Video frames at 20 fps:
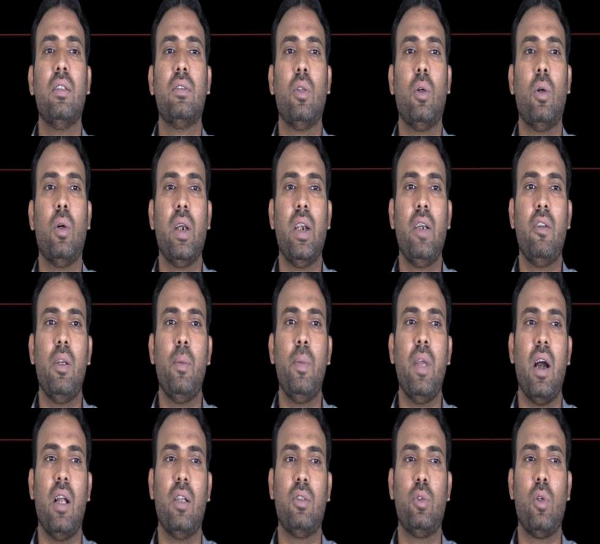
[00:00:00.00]
so it will be
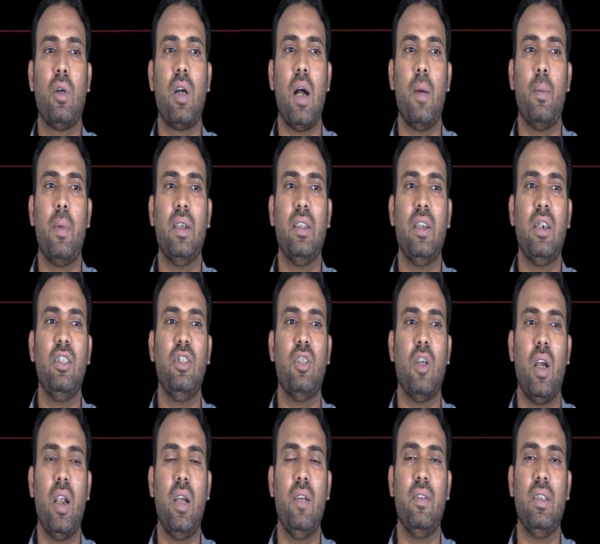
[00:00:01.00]
also come and then
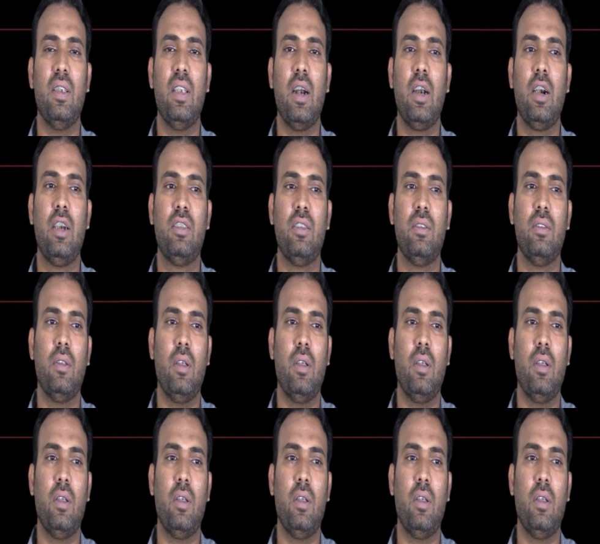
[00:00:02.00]
joined with that